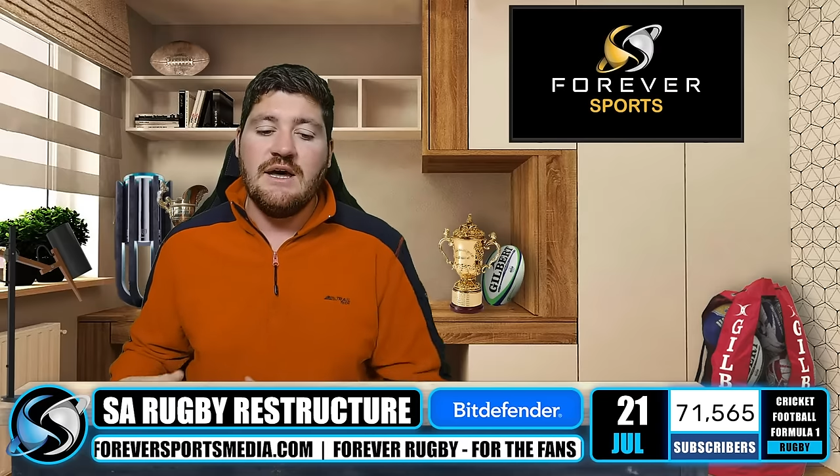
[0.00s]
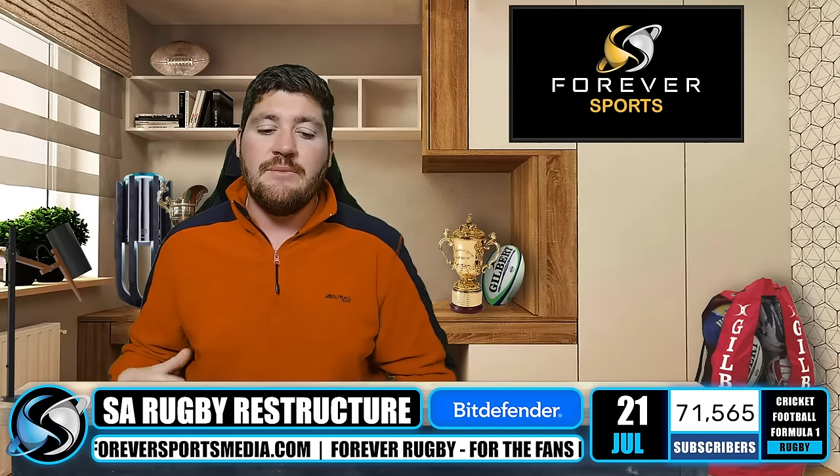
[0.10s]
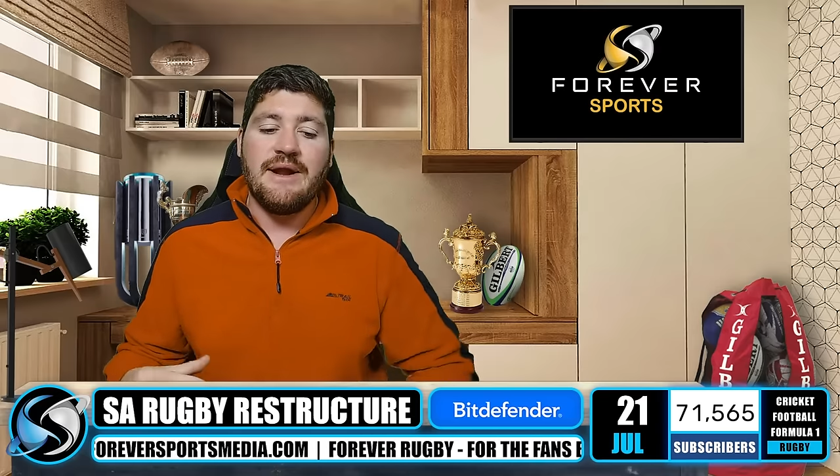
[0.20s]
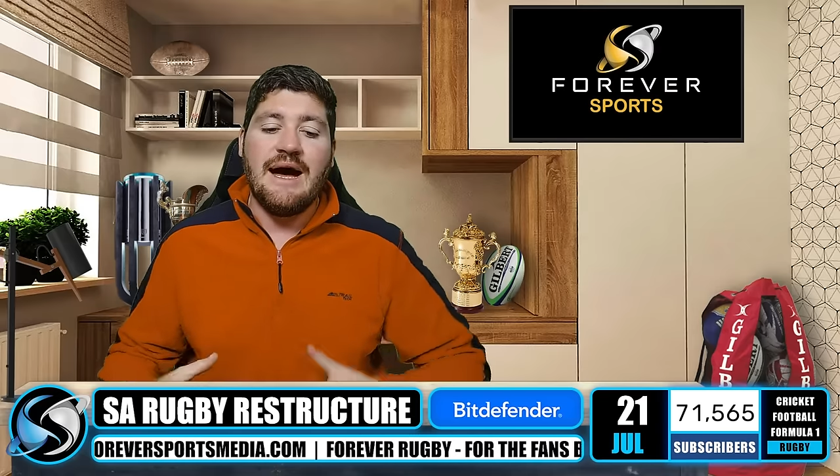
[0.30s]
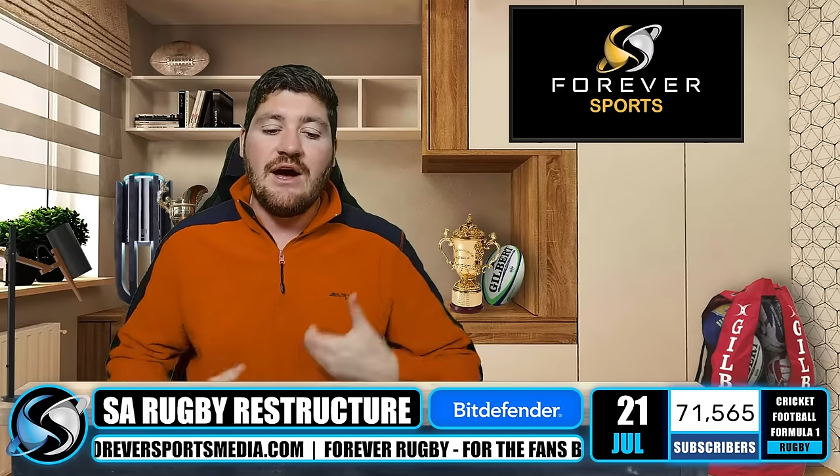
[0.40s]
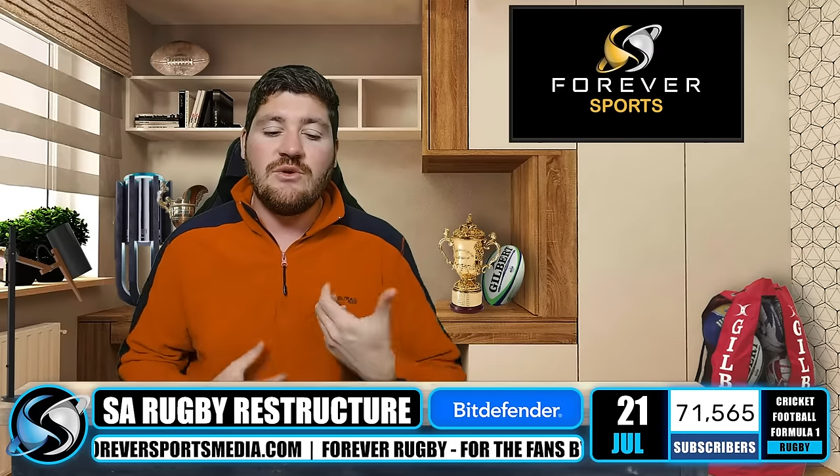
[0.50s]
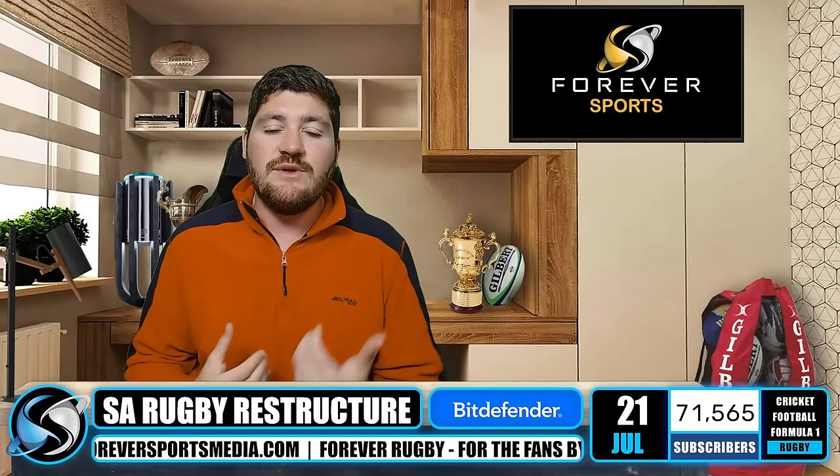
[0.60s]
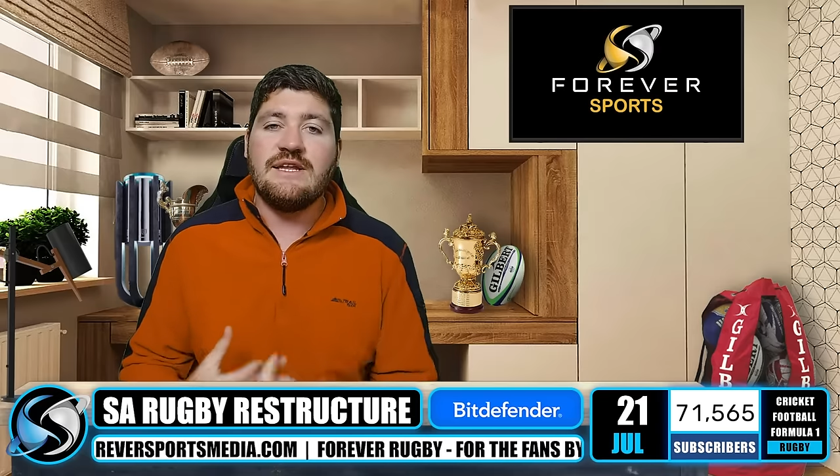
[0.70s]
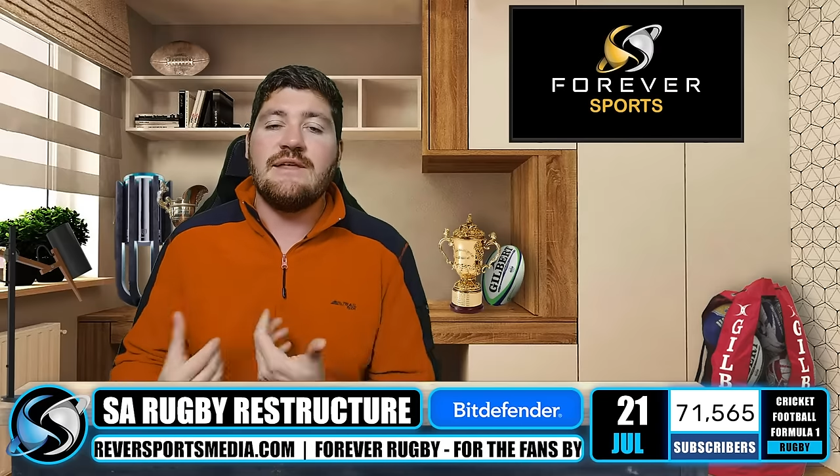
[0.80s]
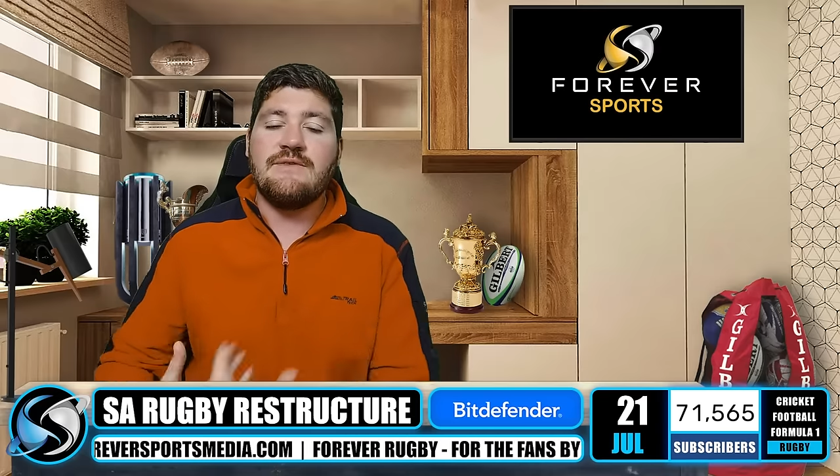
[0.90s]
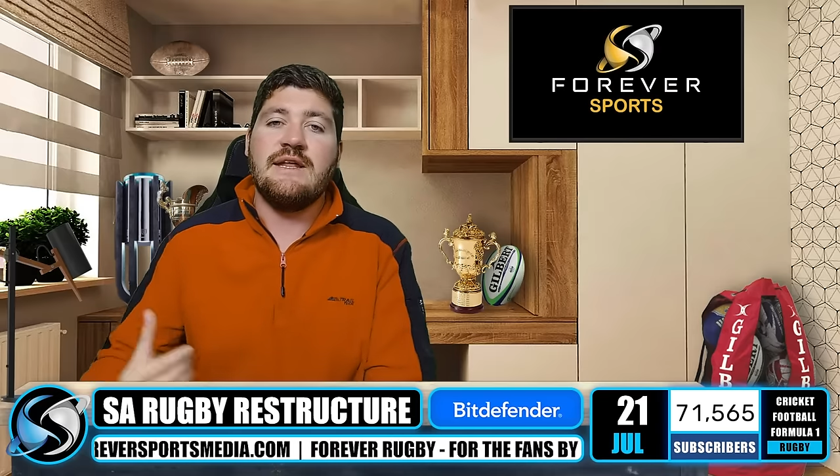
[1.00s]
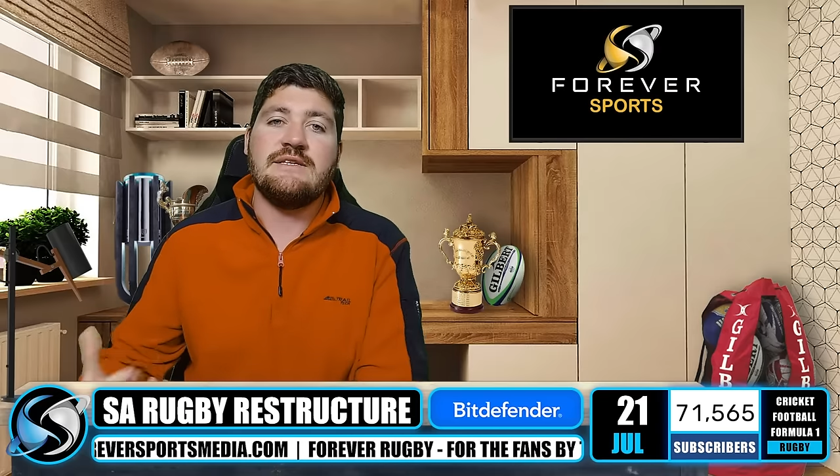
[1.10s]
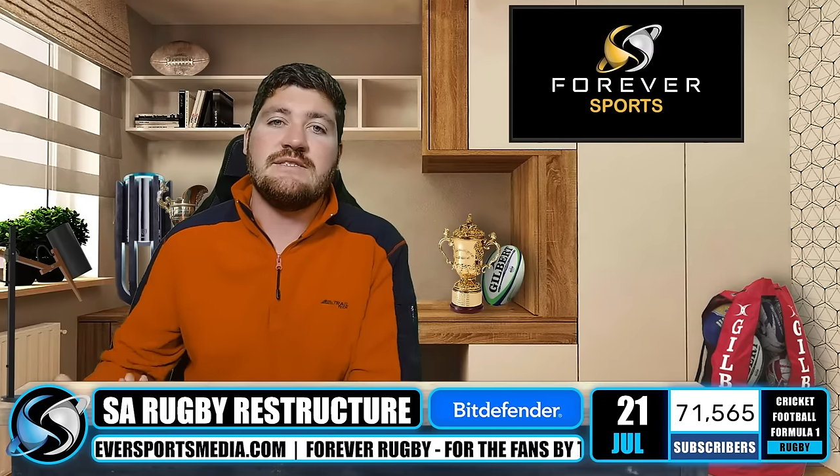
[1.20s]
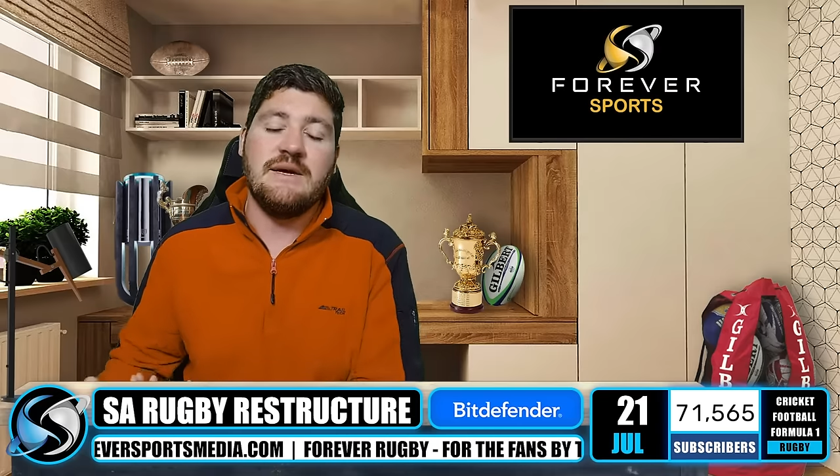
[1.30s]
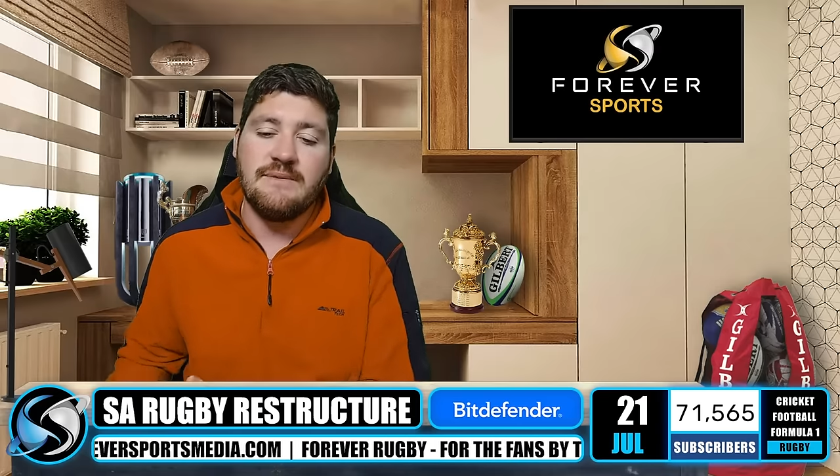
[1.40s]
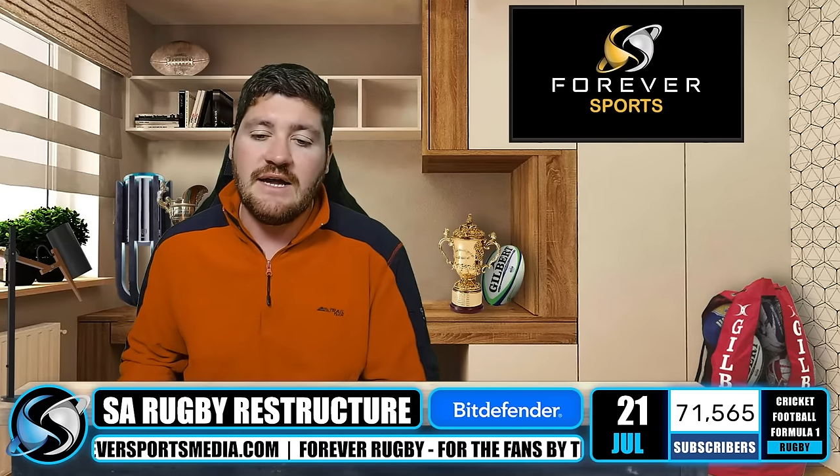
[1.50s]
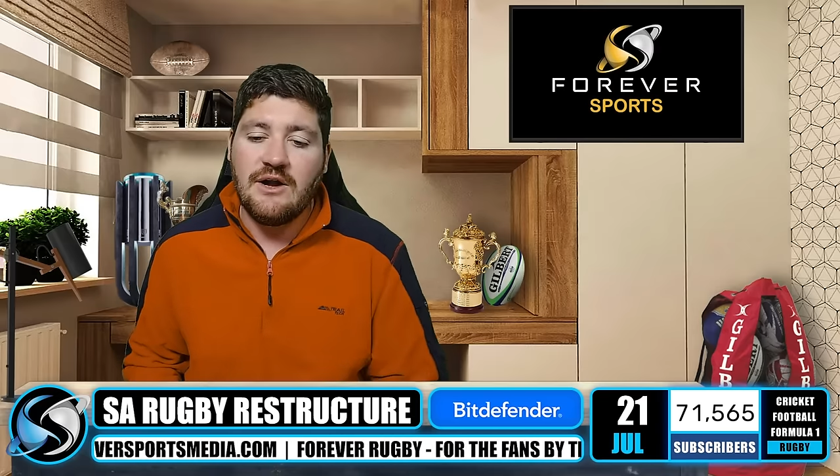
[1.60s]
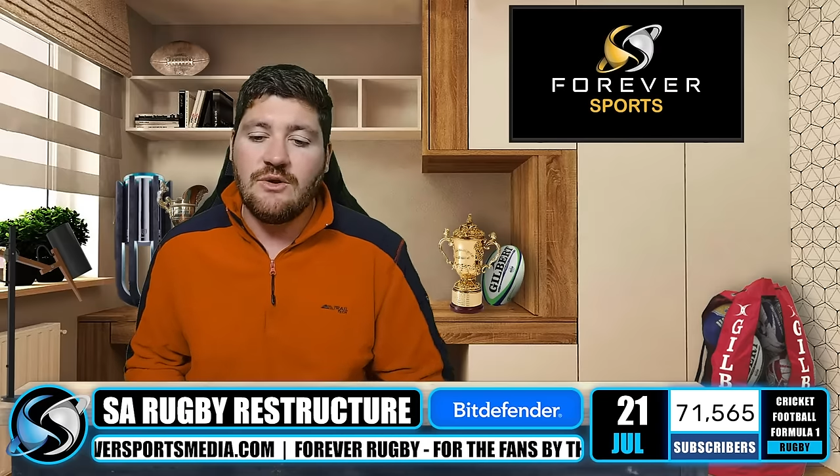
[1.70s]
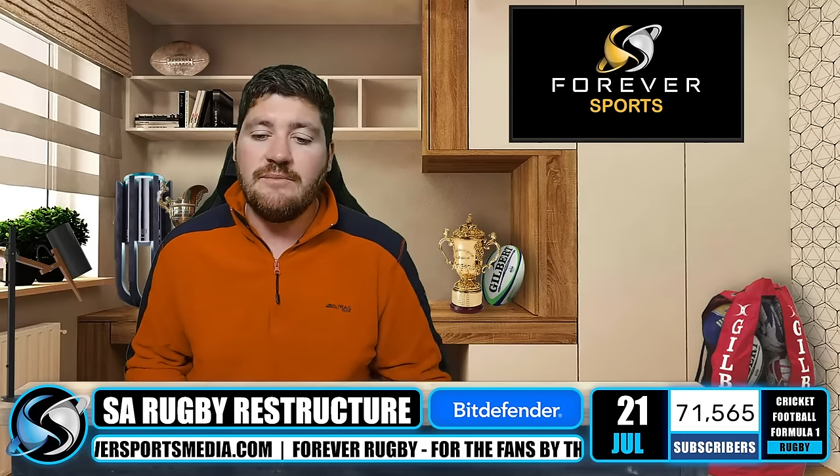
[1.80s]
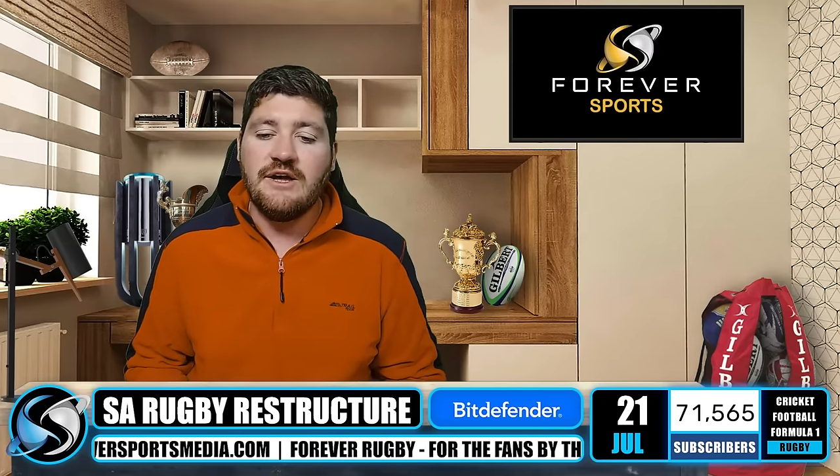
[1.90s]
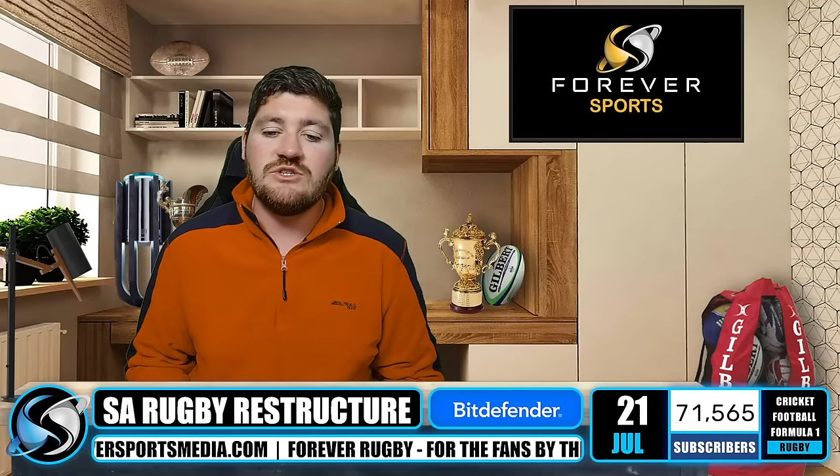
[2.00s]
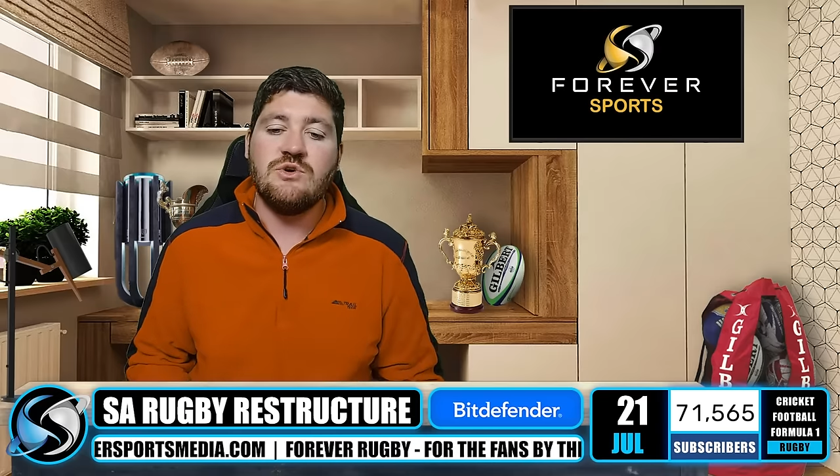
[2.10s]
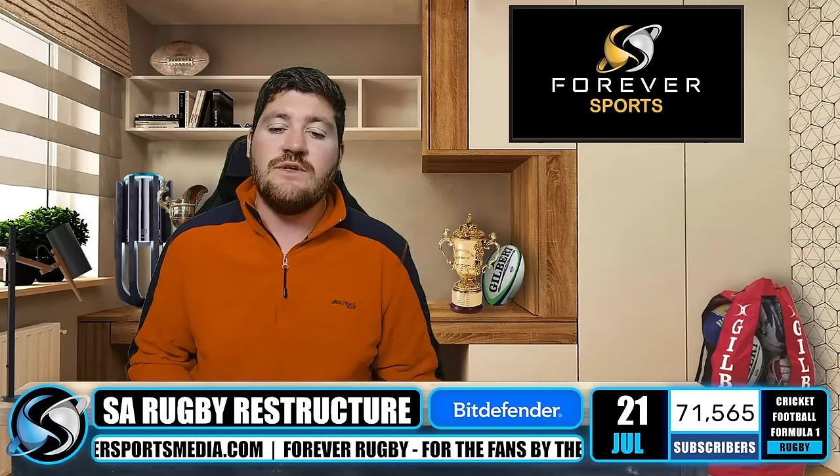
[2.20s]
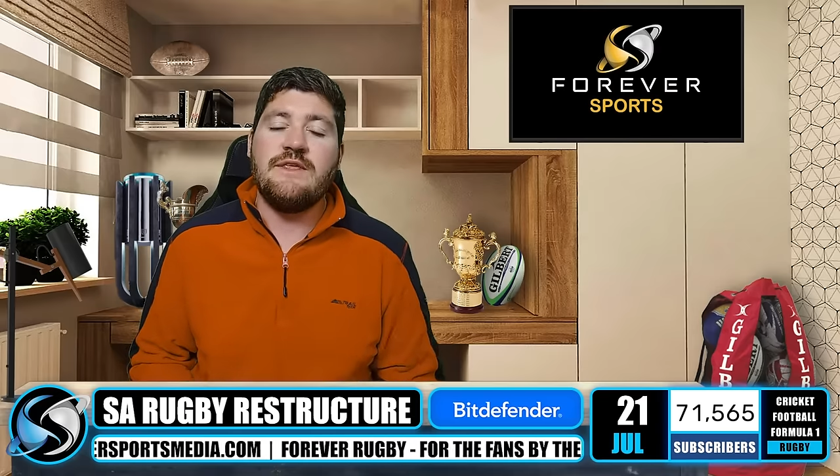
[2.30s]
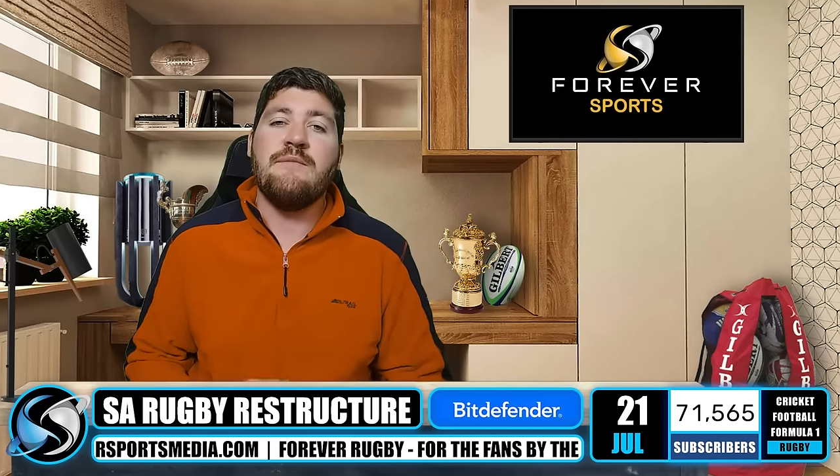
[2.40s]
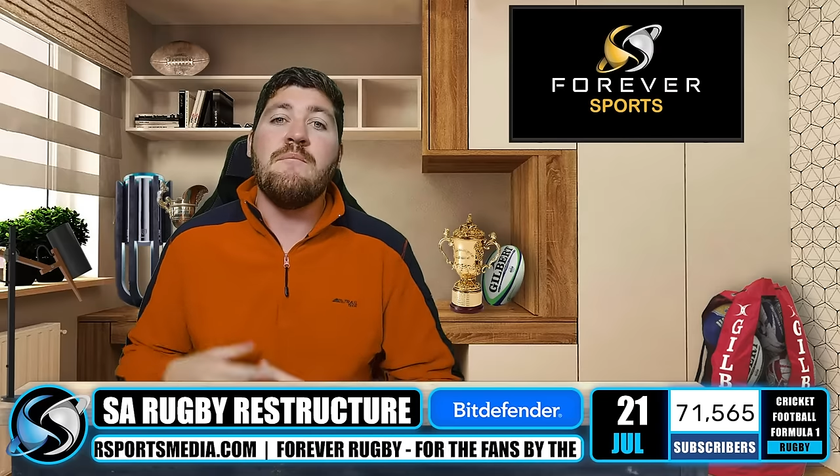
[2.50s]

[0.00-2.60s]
But how do we take the next step and how do we make sure that there are